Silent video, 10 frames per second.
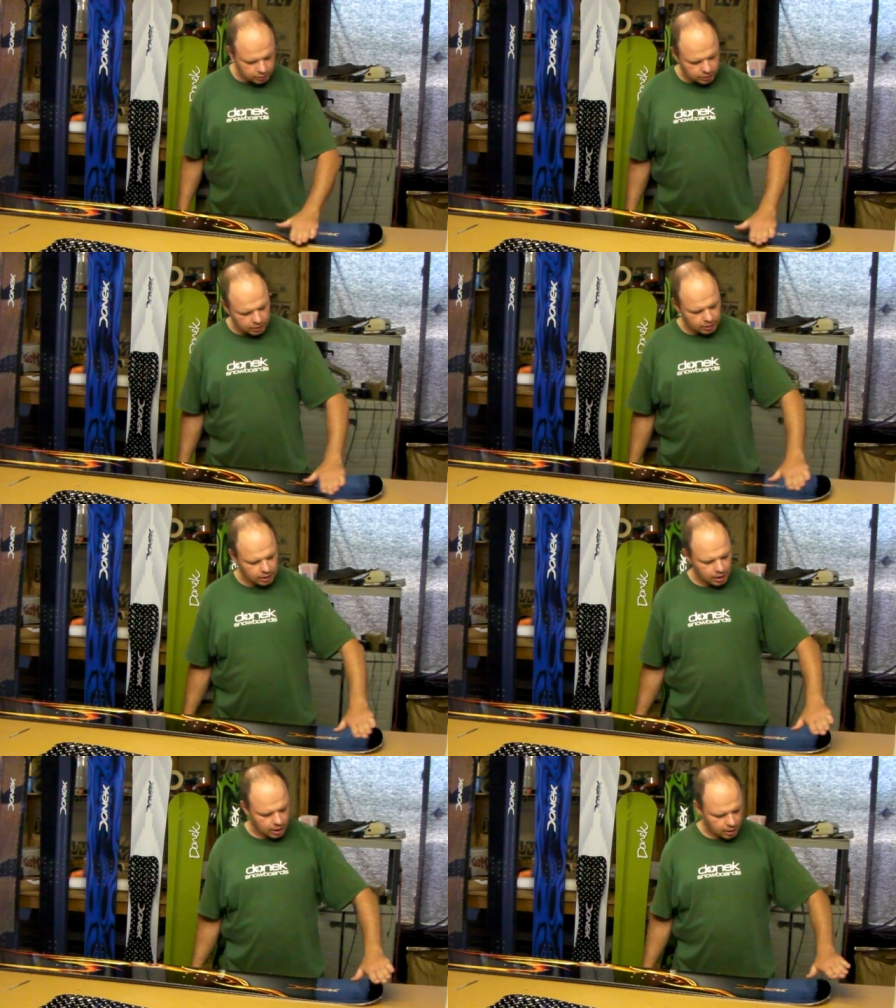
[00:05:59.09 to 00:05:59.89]

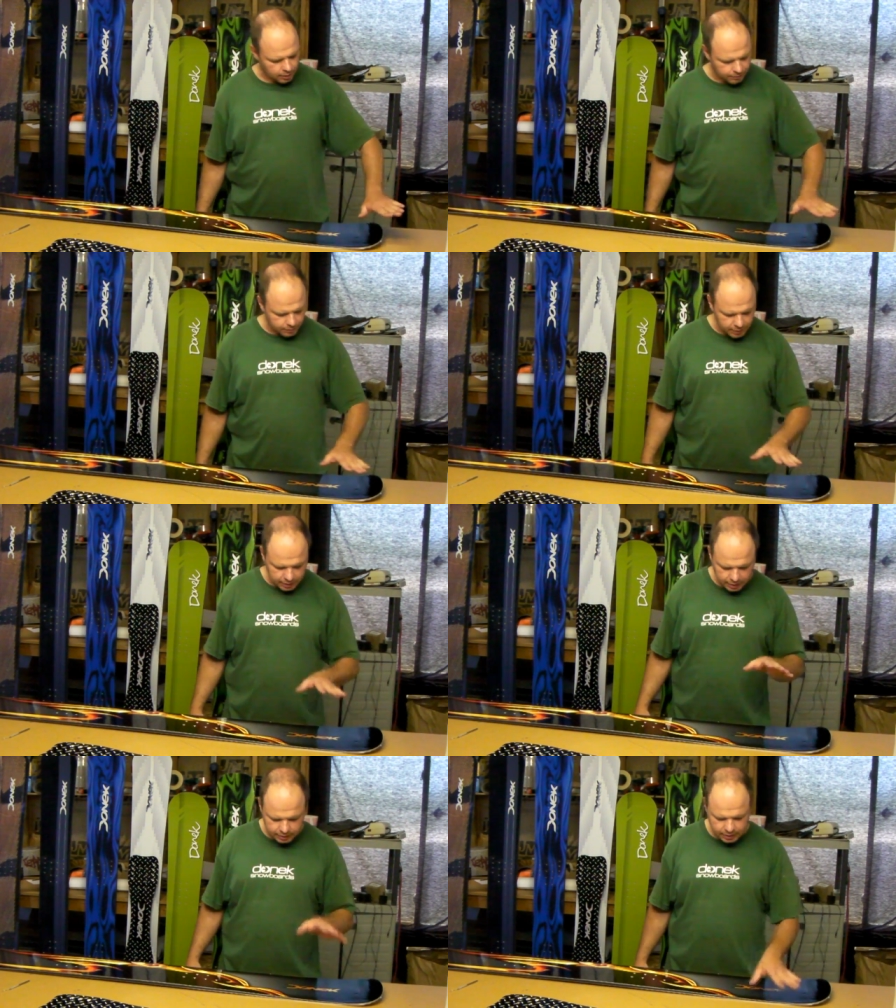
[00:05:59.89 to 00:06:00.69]
the
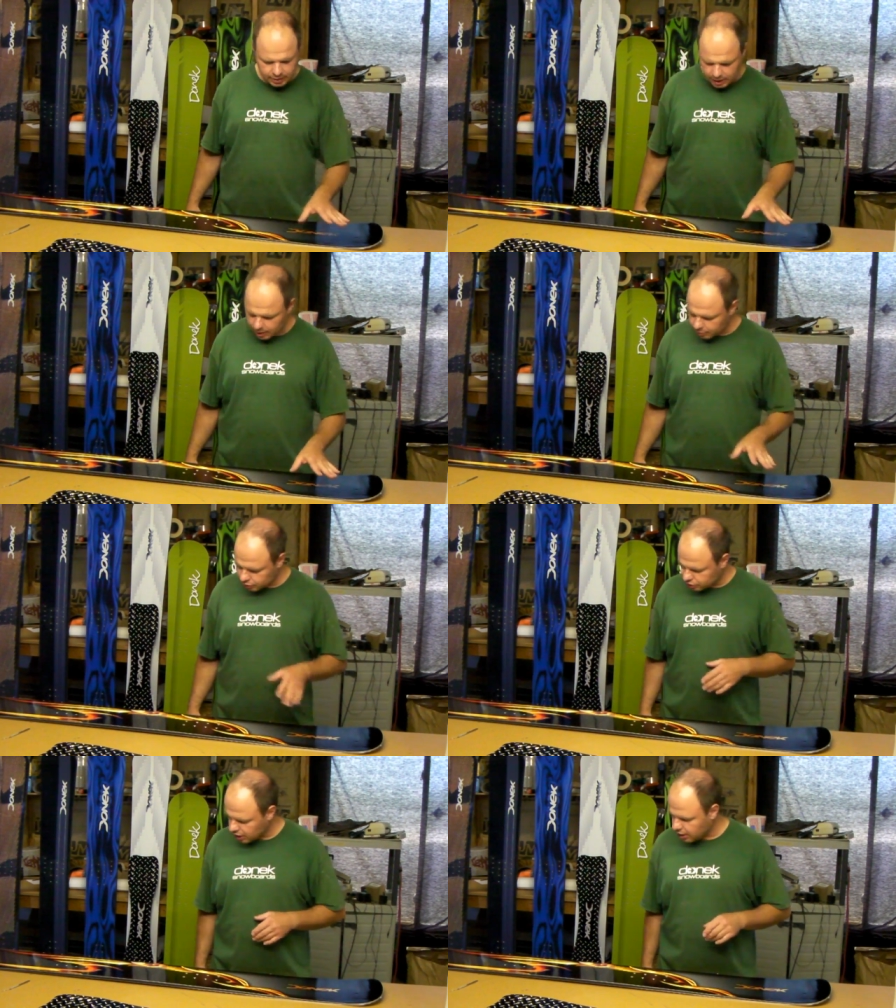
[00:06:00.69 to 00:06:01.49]
decamber
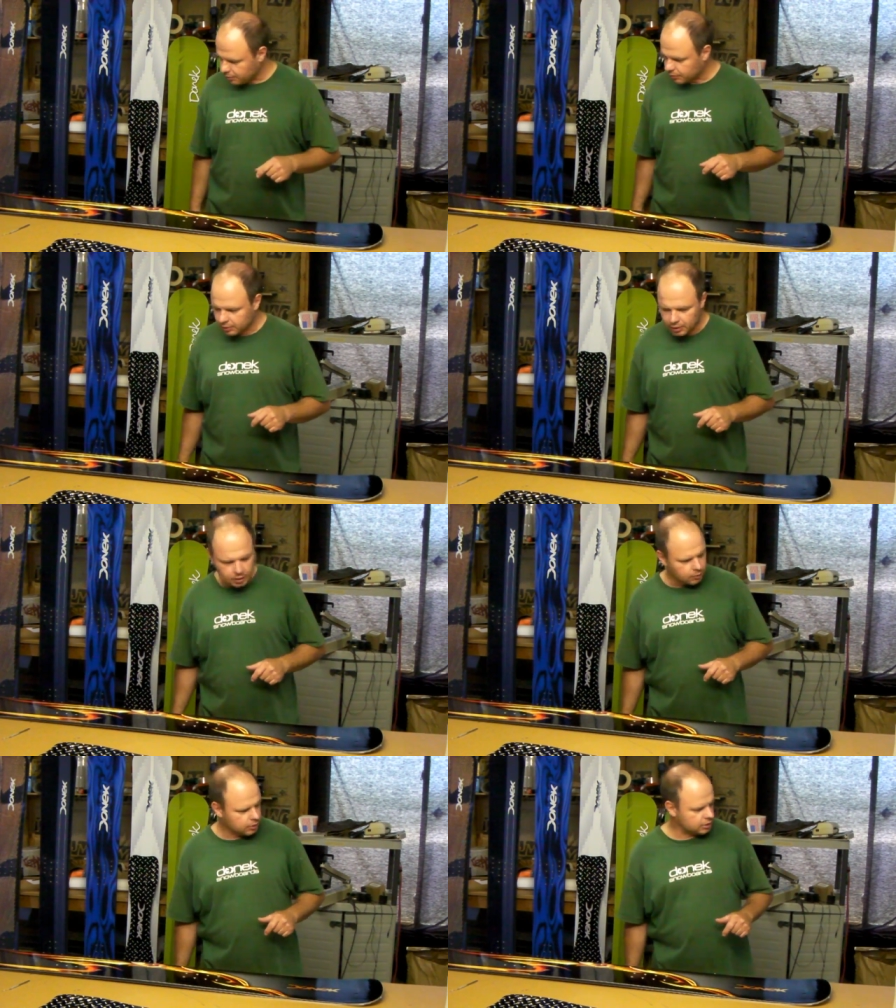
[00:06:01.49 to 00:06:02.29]
shape,
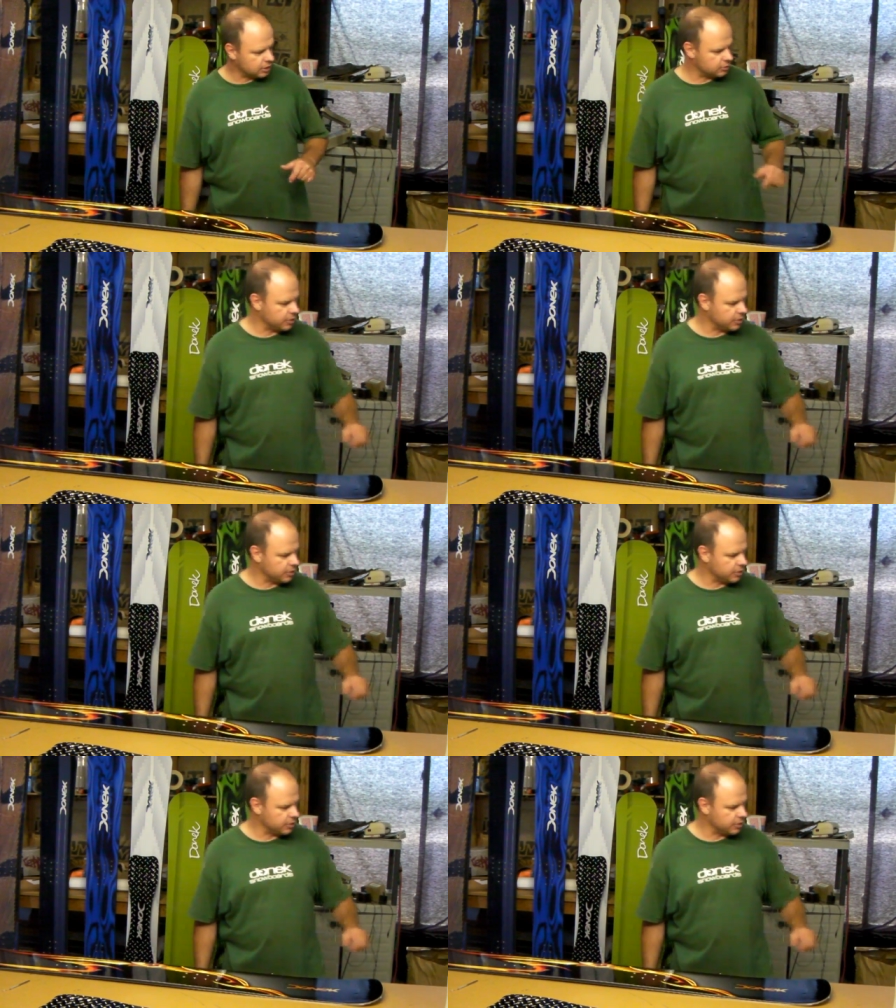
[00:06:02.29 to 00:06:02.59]
which has